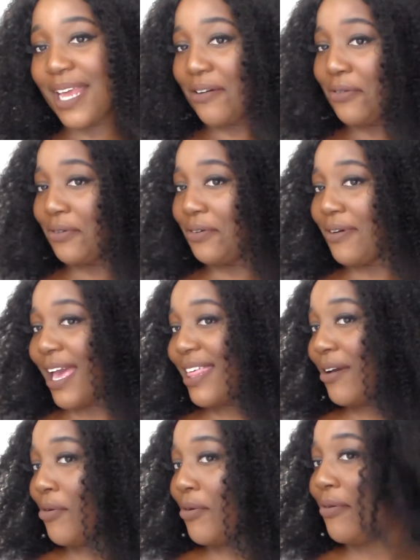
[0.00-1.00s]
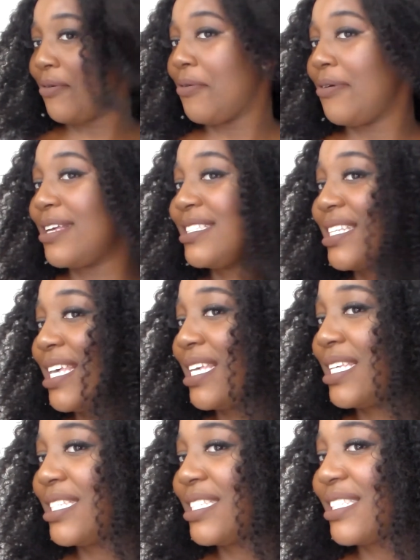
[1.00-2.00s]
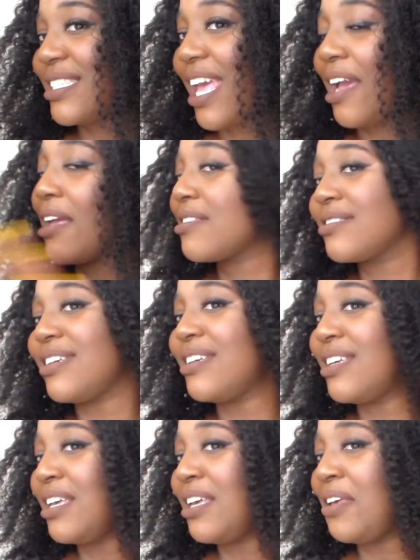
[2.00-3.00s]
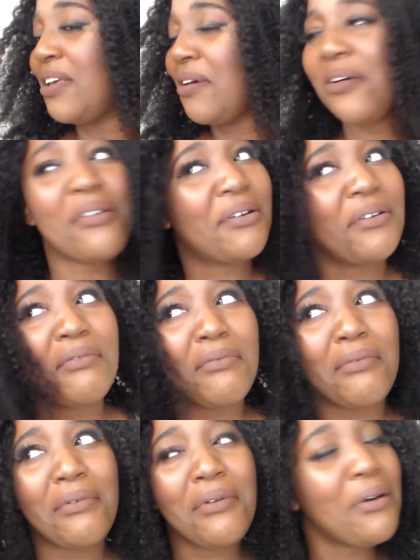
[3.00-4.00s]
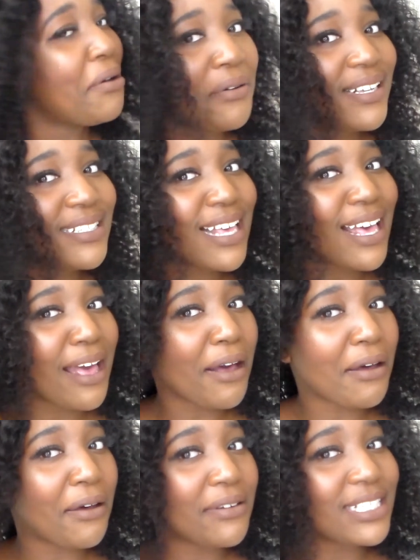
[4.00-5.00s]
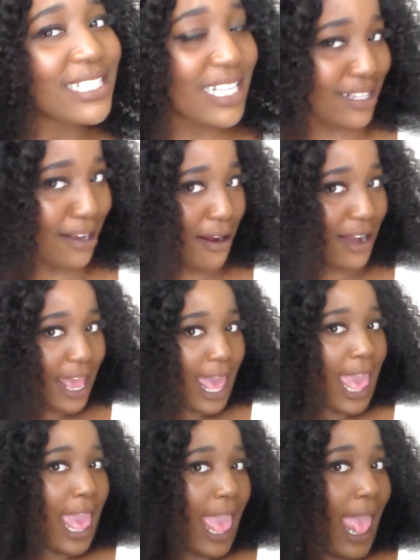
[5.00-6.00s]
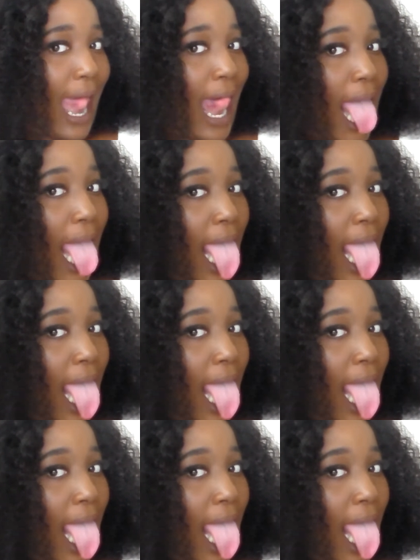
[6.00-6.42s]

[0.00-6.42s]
Like, who is this? Like, who is that? Who is this curly hair?